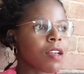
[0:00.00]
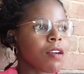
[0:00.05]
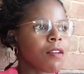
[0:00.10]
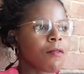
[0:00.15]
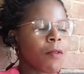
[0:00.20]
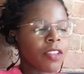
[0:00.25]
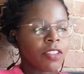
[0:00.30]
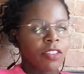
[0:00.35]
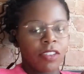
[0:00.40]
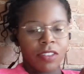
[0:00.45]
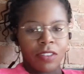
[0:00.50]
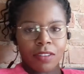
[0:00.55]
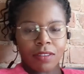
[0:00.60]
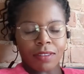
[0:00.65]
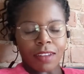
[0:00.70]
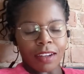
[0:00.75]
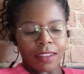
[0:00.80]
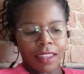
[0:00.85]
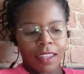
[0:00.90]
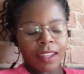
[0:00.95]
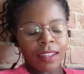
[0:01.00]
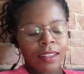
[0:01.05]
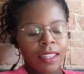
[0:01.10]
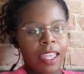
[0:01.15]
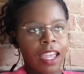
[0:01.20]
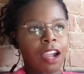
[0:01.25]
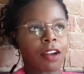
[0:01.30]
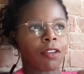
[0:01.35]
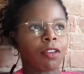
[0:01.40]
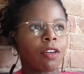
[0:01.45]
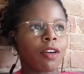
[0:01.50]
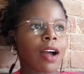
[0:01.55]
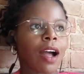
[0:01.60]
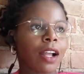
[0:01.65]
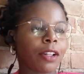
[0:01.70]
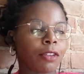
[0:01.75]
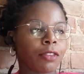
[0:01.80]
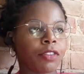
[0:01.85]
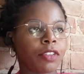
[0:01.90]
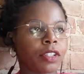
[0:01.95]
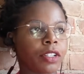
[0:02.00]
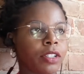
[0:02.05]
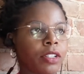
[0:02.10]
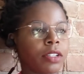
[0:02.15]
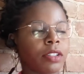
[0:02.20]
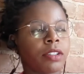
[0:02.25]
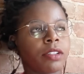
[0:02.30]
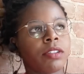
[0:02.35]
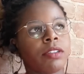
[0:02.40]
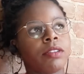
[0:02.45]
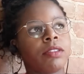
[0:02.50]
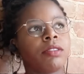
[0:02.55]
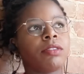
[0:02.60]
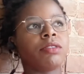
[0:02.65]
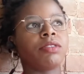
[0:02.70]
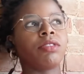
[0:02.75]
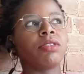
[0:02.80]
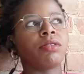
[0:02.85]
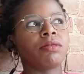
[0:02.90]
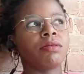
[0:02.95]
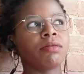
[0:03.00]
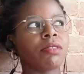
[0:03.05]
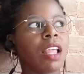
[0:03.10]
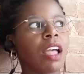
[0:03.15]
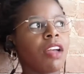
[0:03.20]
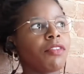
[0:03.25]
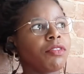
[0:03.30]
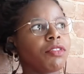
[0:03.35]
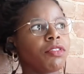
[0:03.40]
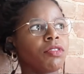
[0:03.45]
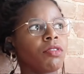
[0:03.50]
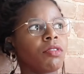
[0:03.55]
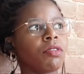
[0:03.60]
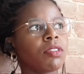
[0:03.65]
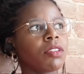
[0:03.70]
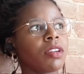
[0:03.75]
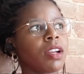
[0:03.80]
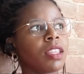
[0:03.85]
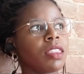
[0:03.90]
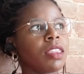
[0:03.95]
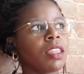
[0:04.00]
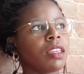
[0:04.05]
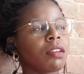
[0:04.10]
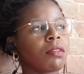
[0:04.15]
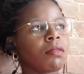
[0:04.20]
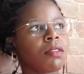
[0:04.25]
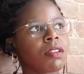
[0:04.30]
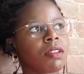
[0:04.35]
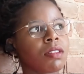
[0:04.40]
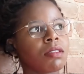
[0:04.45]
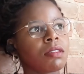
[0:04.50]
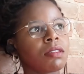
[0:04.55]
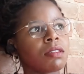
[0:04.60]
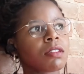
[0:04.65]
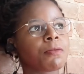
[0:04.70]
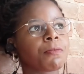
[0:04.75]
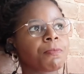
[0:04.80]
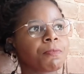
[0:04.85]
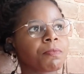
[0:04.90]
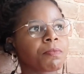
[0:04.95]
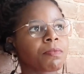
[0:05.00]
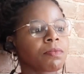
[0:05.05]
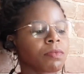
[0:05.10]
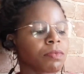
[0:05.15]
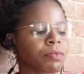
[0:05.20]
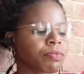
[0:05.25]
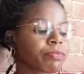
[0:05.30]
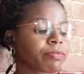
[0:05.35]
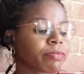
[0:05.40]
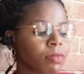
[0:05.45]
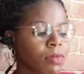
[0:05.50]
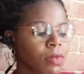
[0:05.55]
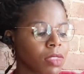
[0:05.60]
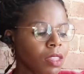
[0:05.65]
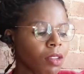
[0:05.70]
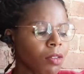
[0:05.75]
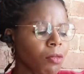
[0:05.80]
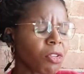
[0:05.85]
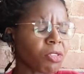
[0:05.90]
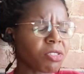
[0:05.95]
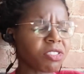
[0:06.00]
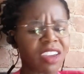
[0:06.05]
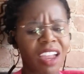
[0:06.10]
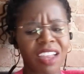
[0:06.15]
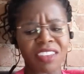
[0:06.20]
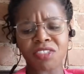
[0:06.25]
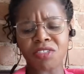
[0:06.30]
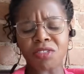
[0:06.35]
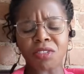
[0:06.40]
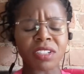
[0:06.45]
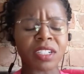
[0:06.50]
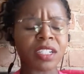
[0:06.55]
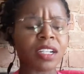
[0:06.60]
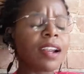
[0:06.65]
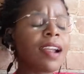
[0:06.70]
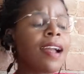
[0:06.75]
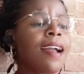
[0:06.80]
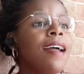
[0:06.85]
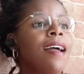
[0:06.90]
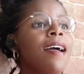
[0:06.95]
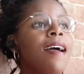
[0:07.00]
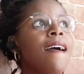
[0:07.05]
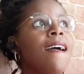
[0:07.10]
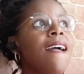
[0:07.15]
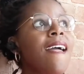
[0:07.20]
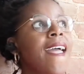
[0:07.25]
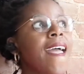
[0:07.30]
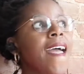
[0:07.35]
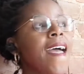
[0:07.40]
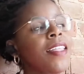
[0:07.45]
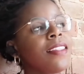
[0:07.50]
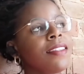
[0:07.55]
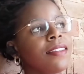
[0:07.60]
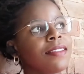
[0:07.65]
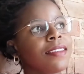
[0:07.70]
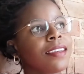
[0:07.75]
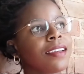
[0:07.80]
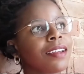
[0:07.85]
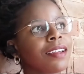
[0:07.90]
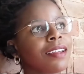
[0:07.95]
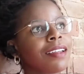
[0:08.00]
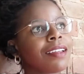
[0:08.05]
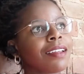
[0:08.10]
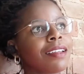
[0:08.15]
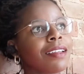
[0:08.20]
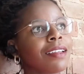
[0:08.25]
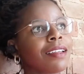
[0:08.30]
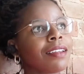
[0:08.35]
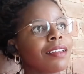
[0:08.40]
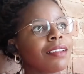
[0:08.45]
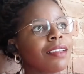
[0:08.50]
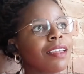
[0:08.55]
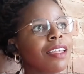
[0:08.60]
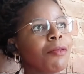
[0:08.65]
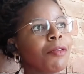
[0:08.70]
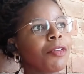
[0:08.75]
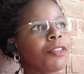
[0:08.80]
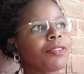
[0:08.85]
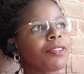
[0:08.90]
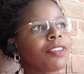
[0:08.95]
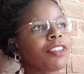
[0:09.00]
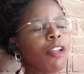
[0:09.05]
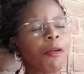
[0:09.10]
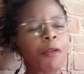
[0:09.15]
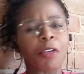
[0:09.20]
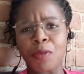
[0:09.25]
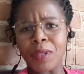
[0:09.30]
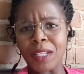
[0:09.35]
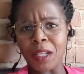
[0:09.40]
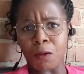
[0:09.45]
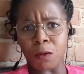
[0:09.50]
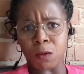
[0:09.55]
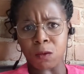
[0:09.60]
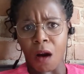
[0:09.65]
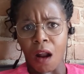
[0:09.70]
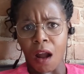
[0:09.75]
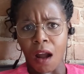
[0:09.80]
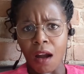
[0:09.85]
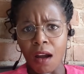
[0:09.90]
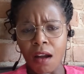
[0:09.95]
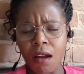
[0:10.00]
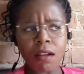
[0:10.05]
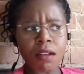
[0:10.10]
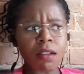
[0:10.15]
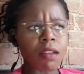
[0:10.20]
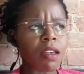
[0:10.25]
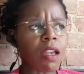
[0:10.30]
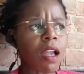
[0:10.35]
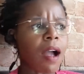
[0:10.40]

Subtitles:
when they're taking the arrow out of her left shoulder, I think it was, chest shoulder, and it was really raw.